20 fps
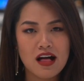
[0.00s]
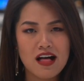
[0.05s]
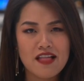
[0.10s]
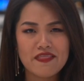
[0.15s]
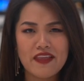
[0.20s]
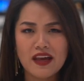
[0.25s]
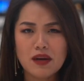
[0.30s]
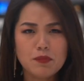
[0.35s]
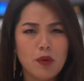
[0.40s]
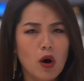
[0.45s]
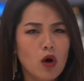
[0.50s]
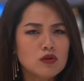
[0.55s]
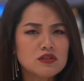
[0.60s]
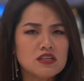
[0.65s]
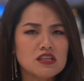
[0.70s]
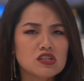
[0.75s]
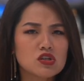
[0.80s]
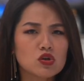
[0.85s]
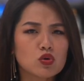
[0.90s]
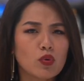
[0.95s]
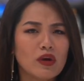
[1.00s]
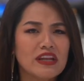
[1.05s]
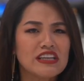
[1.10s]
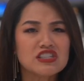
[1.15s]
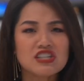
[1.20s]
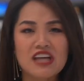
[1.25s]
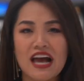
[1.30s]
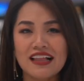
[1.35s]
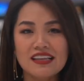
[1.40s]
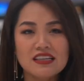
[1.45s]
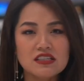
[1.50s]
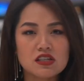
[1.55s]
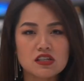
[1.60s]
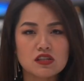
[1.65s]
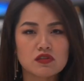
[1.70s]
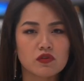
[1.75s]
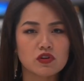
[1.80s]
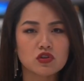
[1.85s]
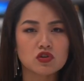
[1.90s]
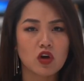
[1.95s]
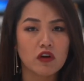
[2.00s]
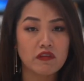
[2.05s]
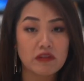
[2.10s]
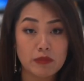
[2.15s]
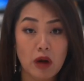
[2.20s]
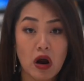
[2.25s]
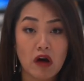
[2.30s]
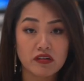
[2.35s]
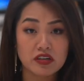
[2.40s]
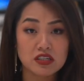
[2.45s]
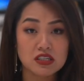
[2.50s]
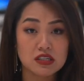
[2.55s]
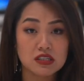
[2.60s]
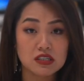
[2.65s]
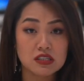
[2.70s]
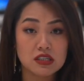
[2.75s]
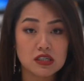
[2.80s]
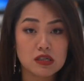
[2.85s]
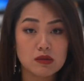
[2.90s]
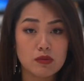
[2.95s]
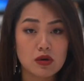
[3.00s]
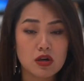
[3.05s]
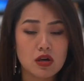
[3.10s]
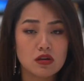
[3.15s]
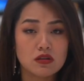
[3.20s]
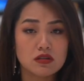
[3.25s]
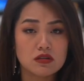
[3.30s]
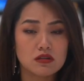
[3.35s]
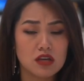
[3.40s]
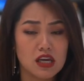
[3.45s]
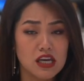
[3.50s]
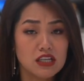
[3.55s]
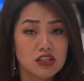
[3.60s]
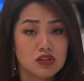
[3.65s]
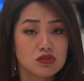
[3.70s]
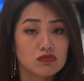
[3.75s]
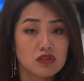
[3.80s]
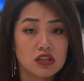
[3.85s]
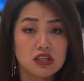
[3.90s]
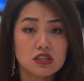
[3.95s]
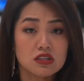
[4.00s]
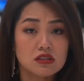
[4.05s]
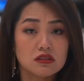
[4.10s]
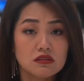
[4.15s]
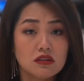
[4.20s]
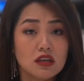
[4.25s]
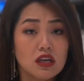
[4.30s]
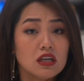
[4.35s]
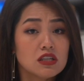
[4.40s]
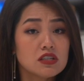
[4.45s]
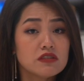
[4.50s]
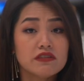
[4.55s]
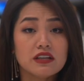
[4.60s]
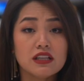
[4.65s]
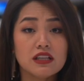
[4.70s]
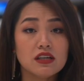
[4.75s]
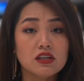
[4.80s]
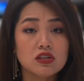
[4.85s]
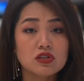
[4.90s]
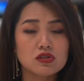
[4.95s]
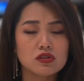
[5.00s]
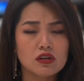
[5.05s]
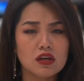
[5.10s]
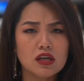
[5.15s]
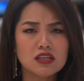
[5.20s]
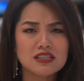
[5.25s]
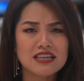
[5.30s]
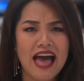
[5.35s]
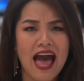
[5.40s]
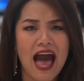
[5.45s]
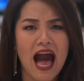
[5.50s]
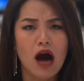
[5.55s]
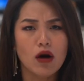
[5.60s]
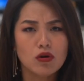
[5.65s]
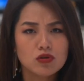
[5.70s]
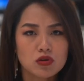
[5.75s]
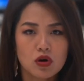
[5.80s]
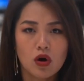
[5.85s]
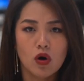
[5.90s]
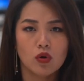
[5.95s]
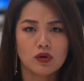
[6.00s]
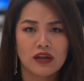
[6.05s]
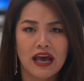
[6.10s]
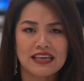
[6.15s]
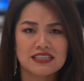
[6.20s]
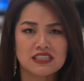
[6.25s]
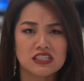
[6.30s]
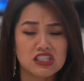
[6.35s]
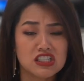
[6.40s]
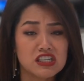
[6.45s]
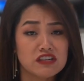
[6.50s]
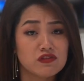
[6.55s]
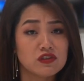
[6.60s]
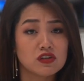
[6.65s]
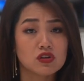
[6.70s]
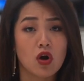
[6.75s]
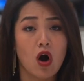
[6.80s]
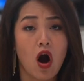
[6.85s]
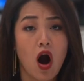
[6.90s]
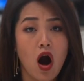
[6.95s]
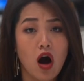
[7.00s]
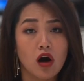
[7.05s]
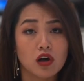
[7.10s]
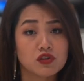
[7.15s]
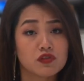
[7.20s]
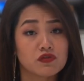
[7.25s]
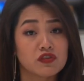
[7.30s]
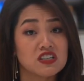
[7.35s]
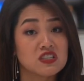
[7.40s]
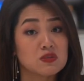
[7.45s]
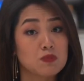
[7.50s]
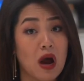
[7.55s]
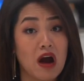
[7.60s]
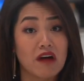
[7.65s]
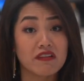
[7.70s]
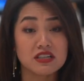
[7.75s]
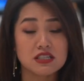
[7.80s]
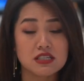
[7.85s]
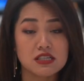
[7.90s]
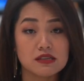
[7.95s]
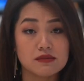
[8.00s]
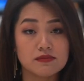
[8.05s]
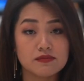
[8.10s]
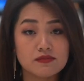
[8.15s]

That poses great challenges for solving poverty, because each region, each village, each household has a different cause for its poverty.